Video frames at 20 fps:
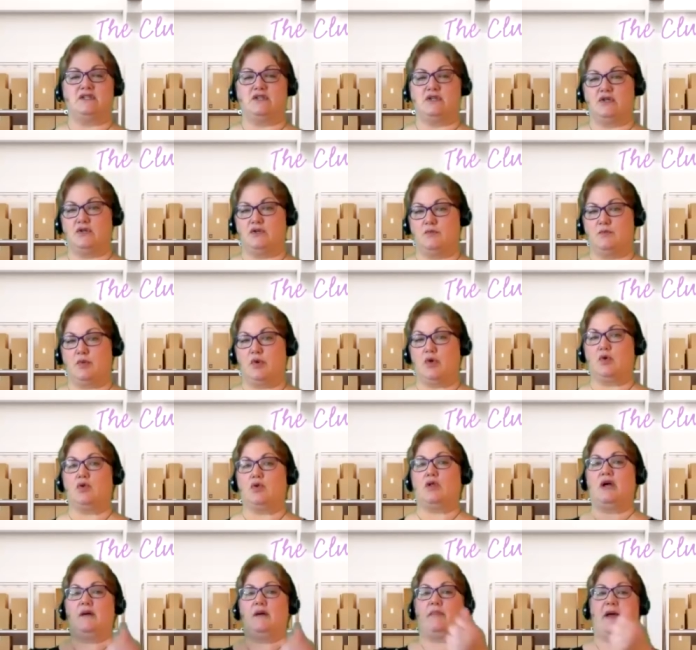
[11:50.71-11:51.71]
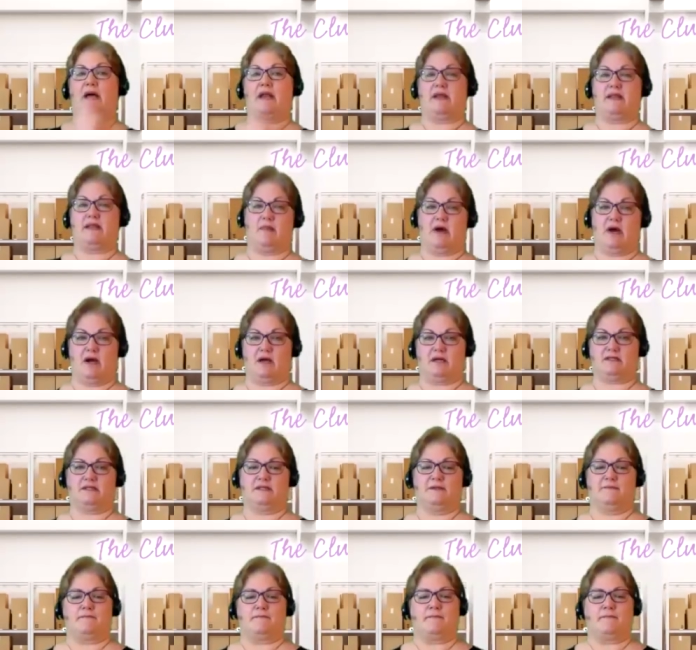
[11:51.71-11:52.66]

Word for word: to pull up out of the box.